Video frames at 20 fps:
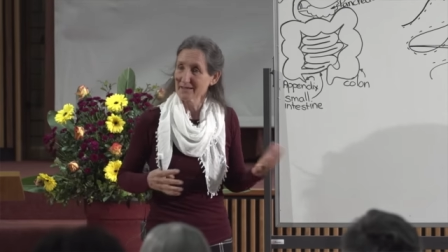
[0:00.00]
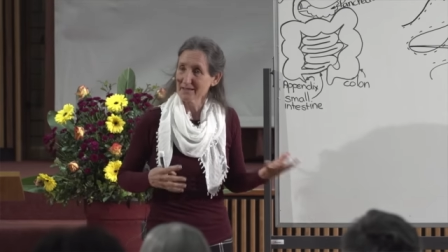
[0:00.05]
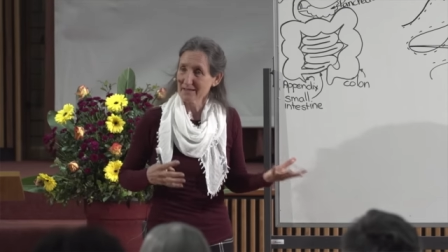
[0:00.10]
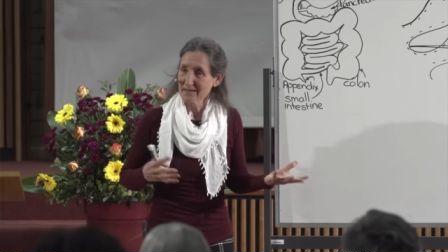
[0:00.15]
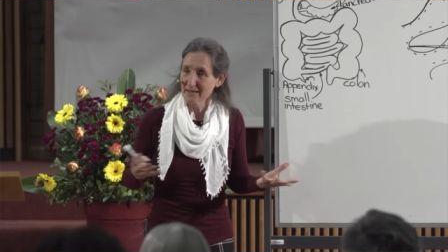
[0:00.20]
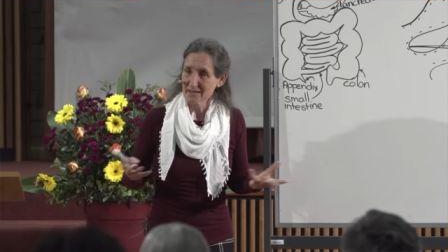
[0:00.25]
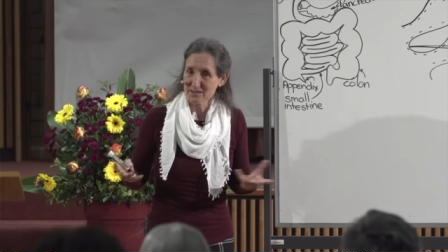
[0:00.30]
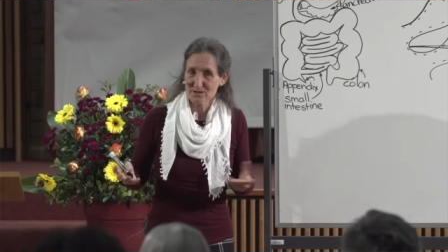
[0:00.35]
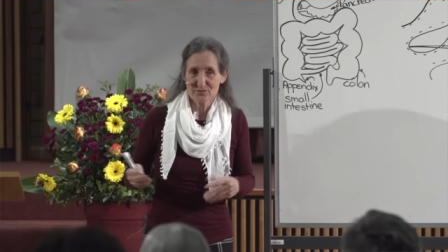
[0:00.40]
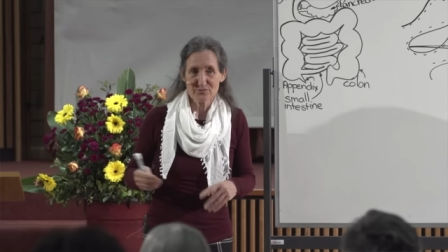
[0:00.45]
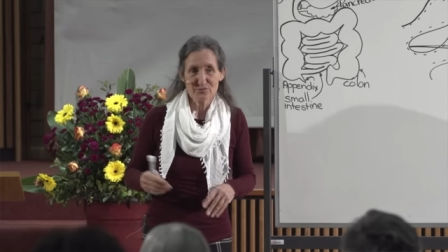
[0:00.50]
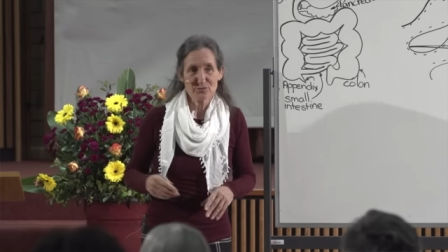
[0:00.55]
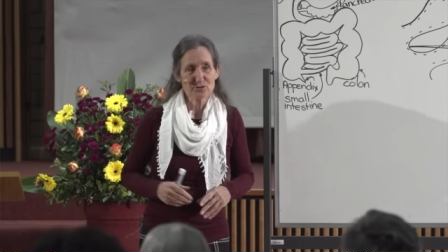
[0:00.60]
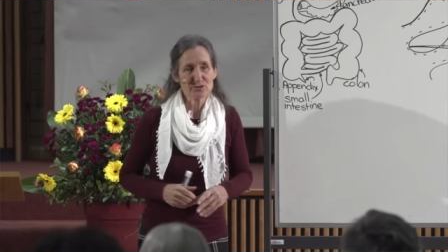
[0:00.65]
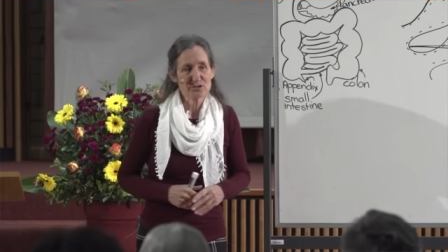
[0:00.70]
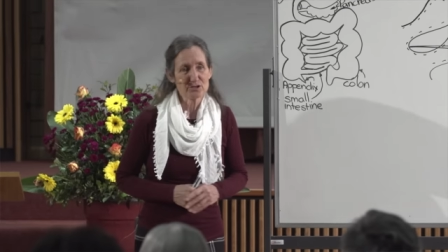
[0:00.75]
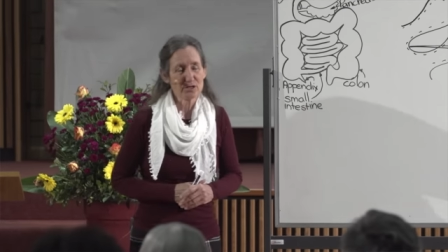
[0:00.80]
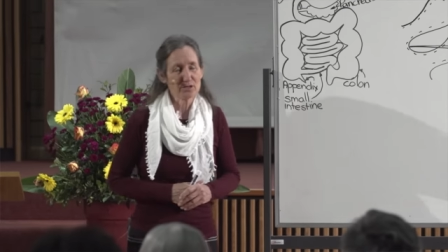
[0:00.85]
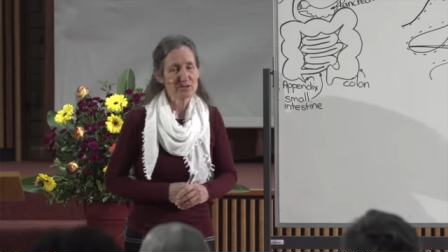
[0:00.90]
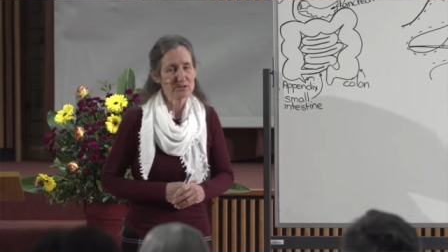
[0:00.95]
He has a few
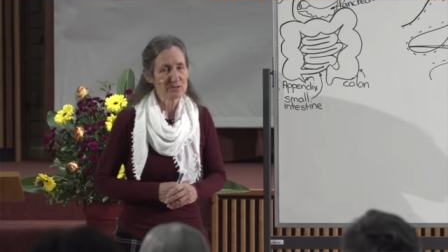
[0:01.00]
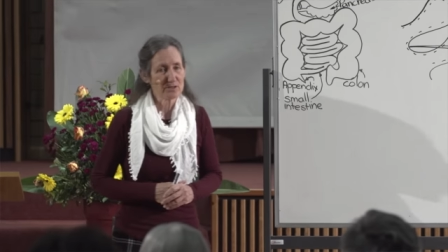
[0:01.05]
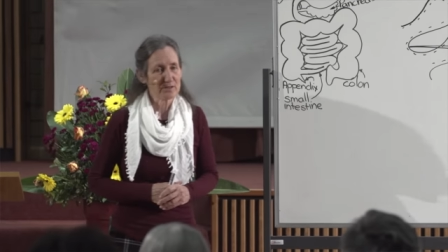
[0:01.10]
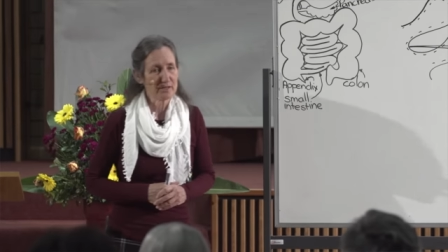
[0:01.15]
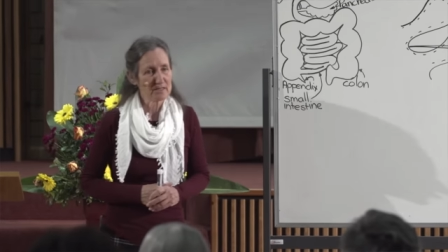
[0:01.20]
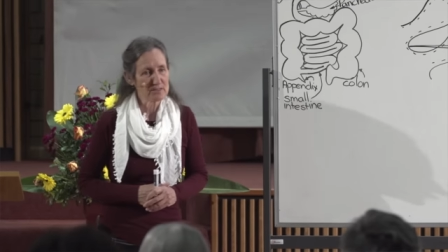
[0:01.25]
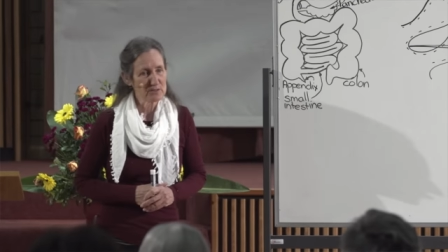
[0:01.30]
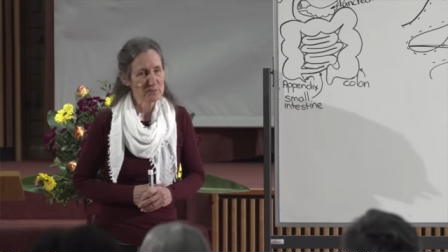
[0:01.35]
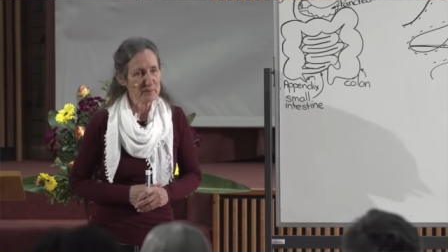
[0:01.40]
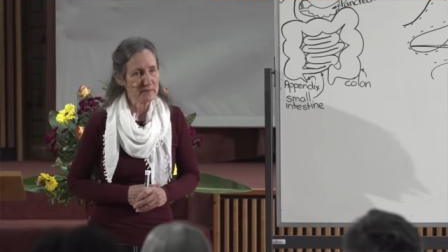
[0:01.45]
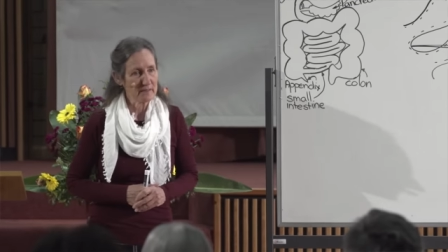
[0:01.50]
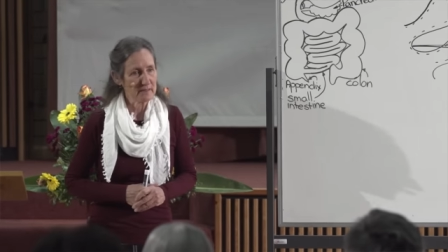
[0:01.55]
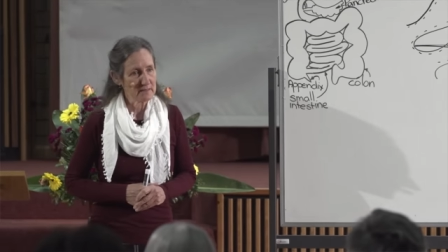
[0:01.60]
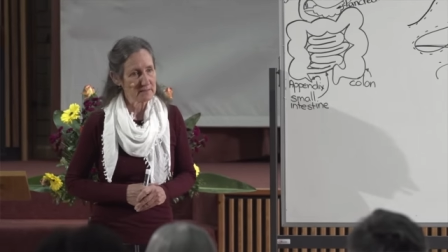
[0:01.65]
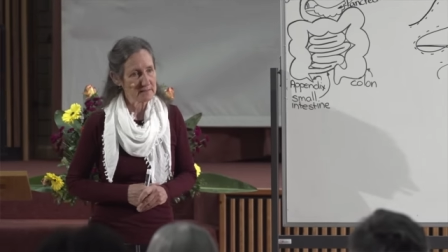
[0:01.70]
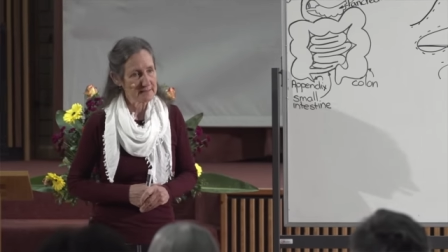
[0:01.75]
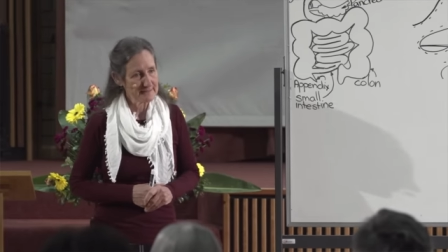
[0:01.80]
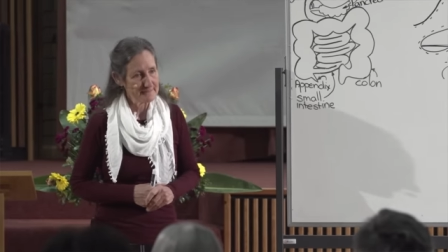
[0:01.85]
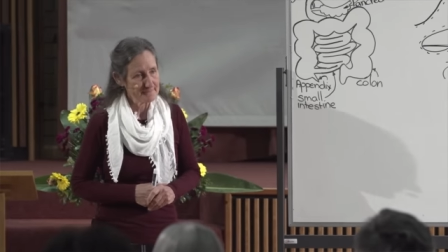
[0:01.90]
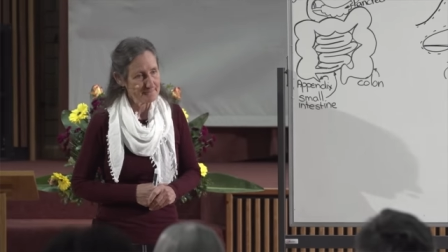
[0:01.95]
shows on
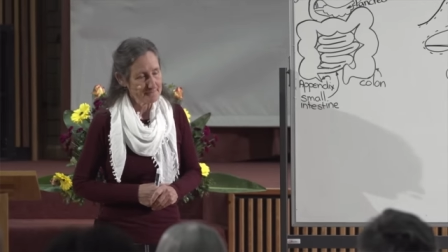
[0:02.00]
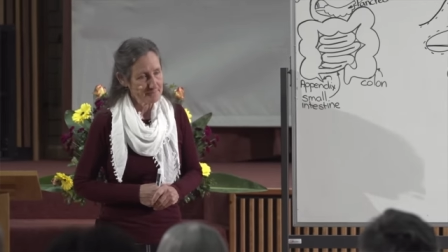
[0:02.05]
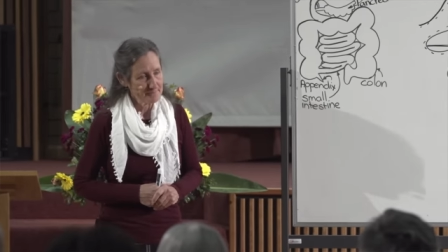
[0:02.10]
SBS.